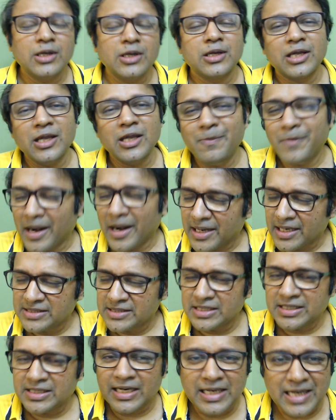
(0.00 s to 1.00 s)
Keep
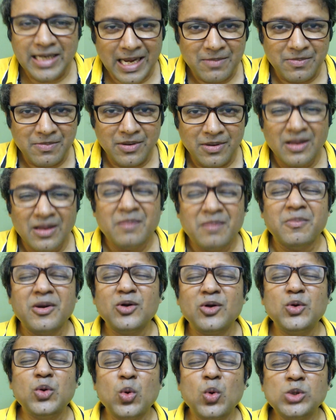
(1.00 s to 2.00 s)
practicing, that will help.
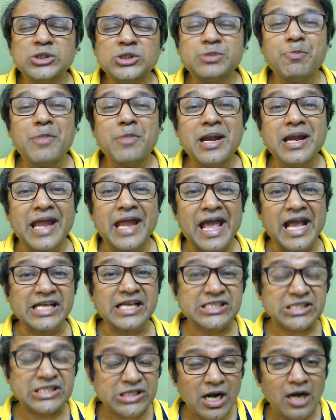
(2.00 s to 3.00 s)
But don't spend
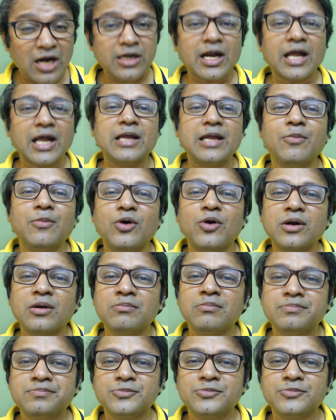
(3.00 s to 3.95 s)
extra time on,